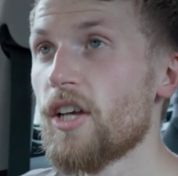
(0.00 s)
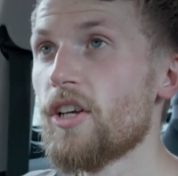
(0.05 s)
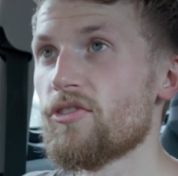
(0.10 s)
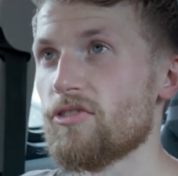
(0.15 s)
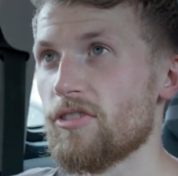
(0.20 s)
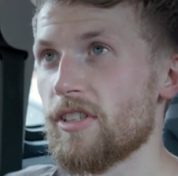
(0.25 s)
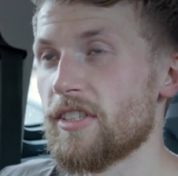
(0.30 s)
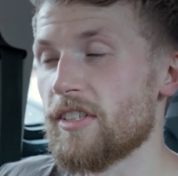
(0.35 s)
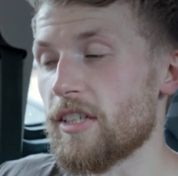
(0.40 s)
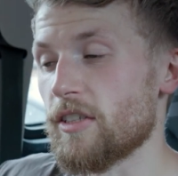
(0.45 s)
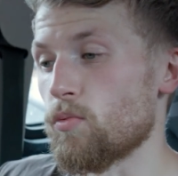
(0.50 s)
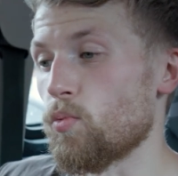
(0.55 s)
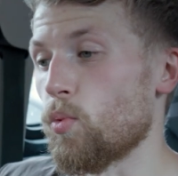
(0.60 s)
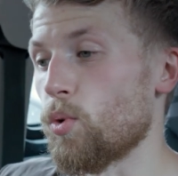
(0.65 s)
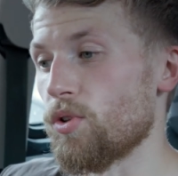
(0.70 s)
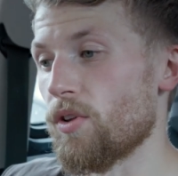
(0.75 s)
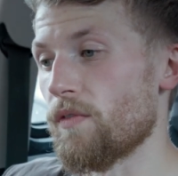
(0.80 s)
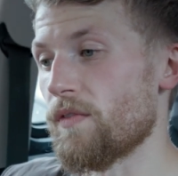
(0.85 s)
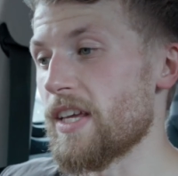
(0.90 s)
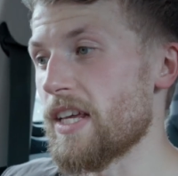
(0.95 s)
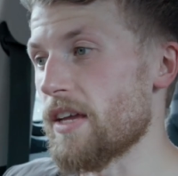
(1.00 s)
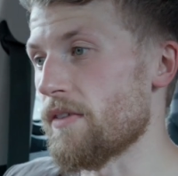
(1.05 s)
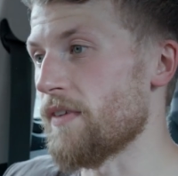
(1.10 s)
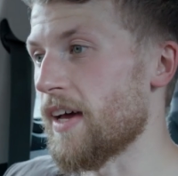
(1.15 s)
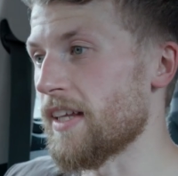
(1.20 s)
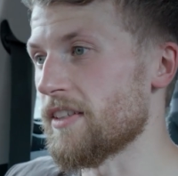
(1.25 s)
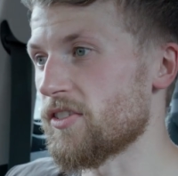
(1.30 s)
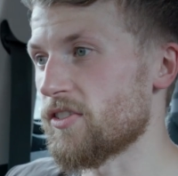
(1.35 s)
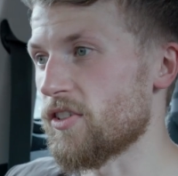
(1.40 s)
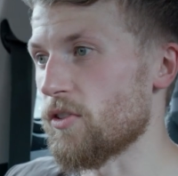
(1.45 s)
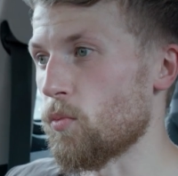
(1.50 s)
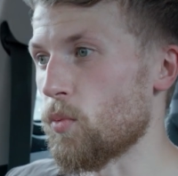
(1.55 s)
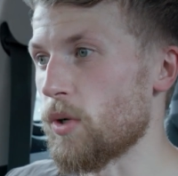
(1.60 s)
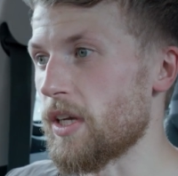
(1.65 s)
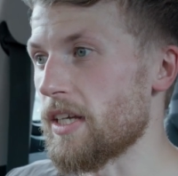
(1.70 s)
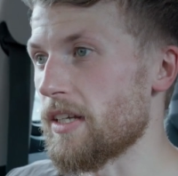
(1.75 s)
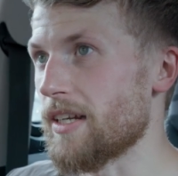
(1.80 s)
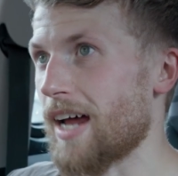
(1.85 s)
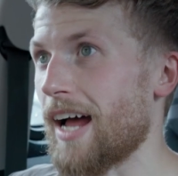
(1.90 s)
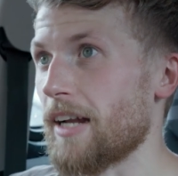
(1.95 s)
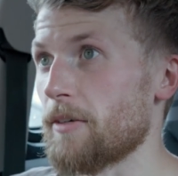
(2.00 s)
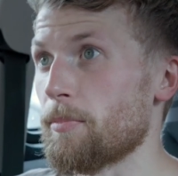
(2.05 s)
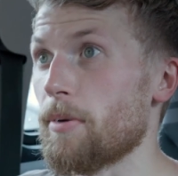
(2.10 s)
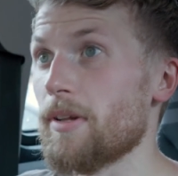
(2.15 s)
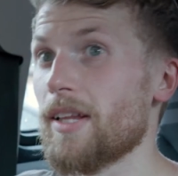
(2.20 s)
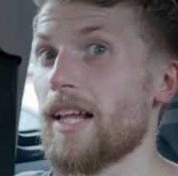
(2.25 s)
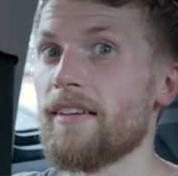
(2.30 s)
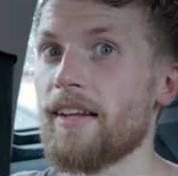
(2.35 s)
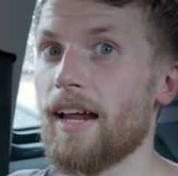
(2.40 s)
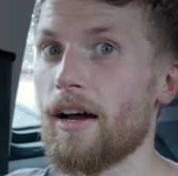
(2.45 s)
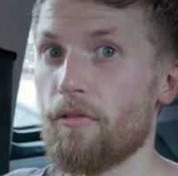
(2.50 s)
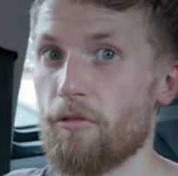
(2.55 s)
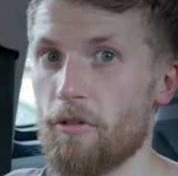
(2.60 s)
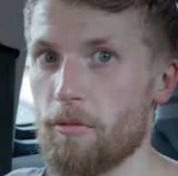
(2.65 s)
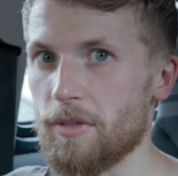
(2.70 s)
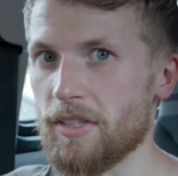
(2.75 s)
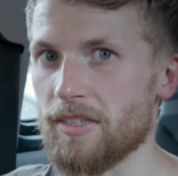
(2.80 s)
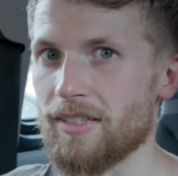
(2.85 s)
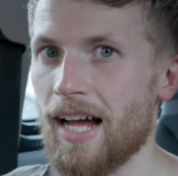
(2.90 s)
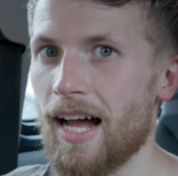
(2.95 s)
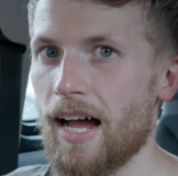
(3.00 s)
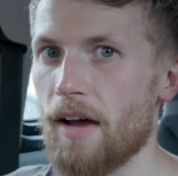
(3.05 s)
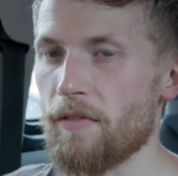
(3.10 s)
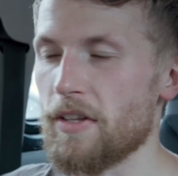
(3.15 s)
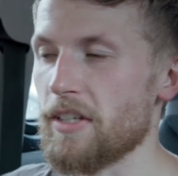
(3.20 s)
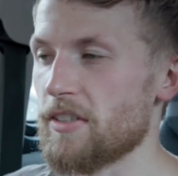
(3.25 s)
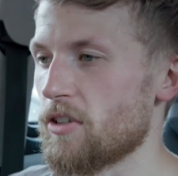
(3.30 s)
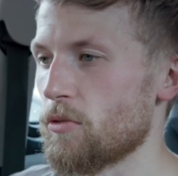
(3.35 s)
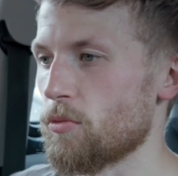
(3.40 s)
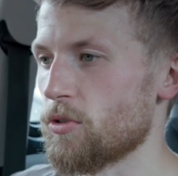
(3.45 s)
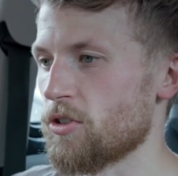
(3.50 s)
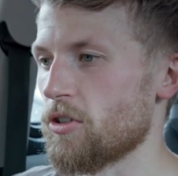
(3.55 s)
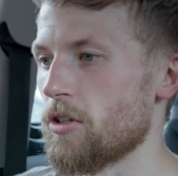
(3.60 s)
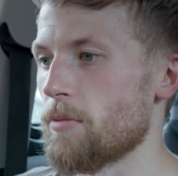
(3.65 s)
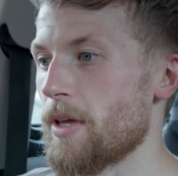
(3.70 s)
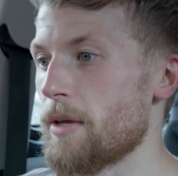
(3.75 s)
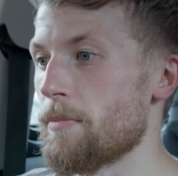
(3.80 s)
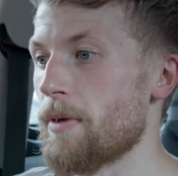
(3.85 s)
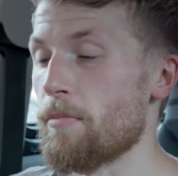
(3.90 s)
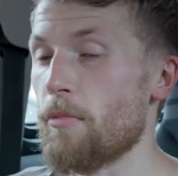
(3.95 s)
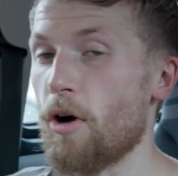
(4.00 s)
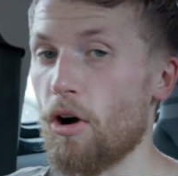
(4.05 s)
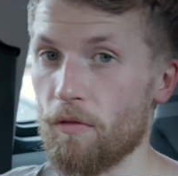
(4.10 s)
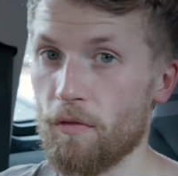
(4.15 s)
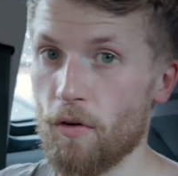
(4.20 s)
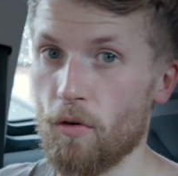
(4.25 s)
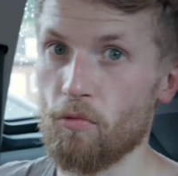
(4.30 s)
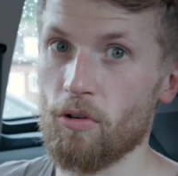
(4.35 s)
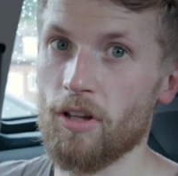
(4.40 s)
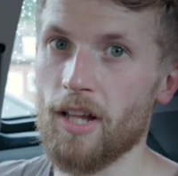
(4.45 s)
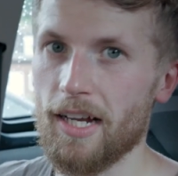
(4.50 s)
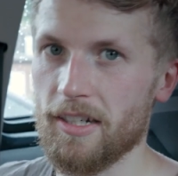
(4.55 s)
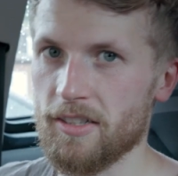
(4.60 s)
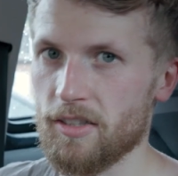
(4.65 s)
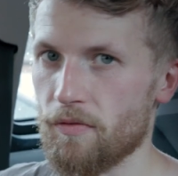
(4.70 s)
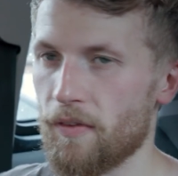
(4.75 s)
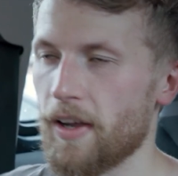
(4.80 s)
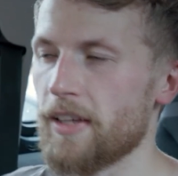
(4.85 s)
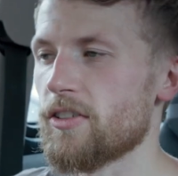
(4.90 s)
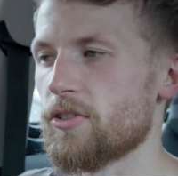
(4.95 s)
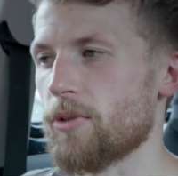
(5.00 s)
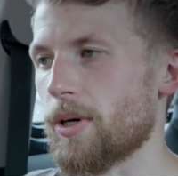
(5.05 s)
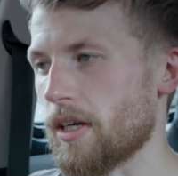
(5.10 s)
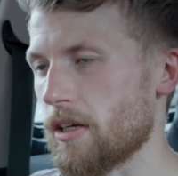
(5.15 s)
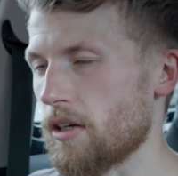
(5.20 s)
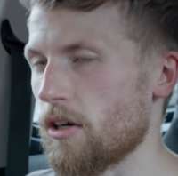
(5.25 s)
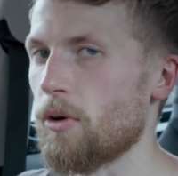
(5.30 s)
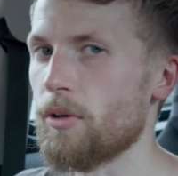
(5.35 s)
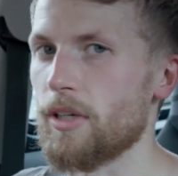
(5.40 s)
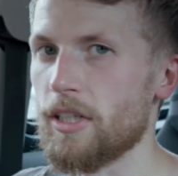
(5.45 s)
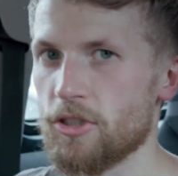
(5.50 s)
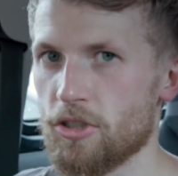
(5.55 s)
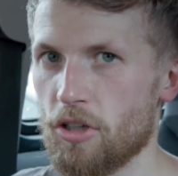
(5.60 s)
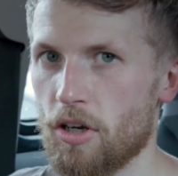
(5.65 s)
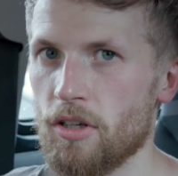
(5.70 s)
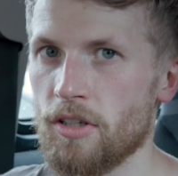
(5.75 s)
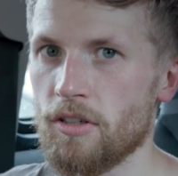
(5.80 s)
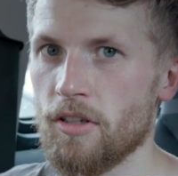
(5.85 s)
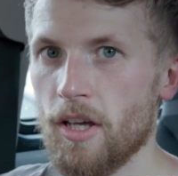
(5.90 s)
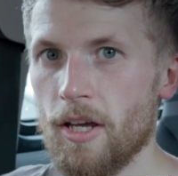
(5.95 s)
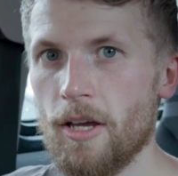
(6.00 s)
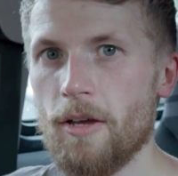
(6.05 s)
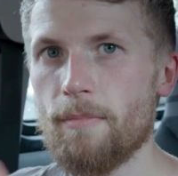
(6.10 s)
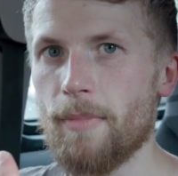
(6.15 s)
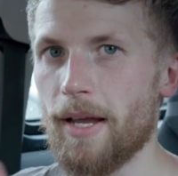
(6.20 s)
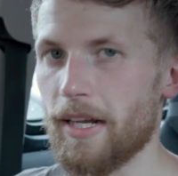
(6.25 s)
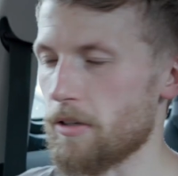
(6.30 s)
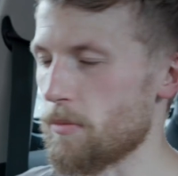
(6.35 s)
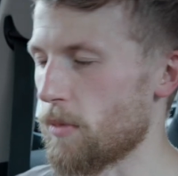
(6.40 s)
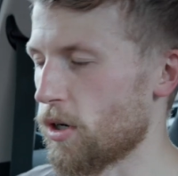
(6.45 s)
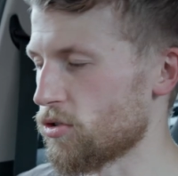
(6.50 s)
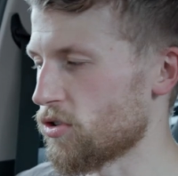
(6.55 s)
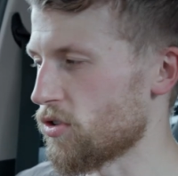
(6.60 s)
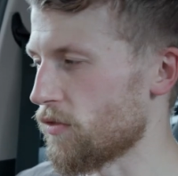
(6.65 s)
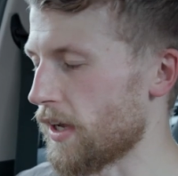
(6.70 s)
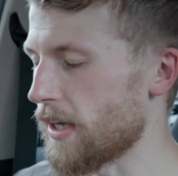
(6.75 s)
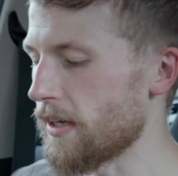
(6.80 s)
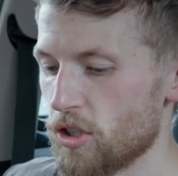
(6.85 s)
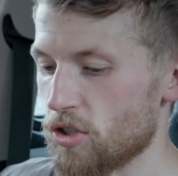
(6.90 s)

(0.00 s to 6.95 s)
So this is one of the events that we'd had planned out from the start of this that was going to be a bit more of a relaxed event, so I can go and enjoy and make the most of it.